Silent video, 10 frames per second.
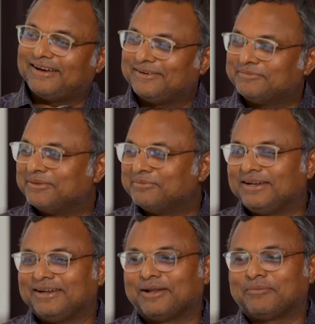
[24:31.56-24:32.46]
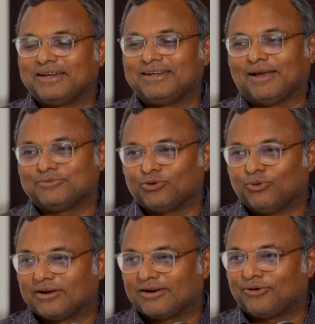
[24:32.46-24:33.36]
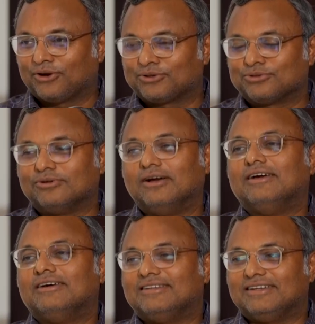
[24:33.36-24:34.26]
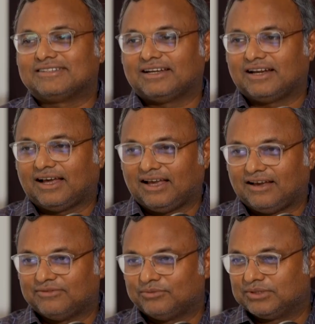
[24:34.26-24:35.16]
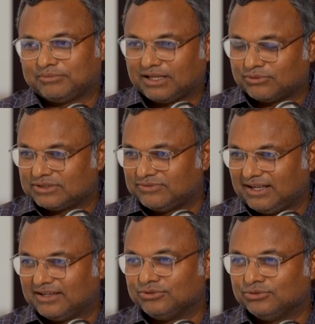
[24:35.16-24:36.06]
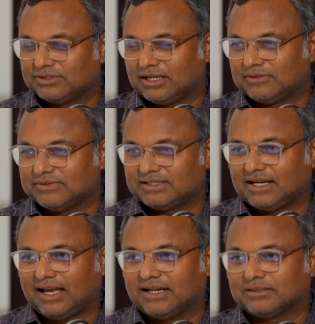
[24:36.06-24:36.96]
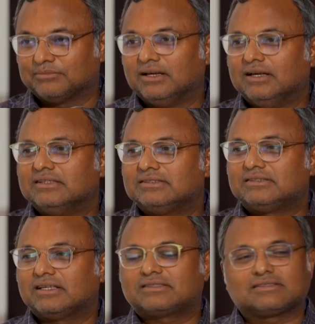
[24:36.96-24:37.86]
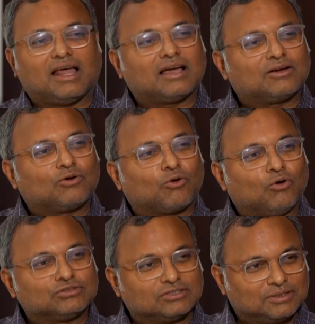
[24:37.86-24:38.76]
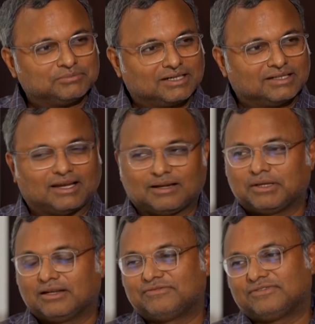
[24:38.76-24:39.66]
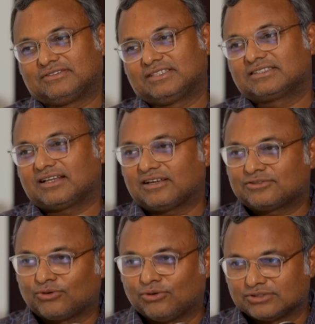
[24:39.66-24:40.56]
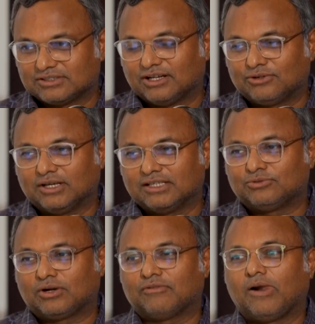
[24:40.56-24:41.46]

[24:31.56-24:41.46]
am a billionaire many times over. Yeah. According to the internet, there was even a news item which said I had some 6 lakh crores or something like that. I mean, if 6 lakh crores in their days would have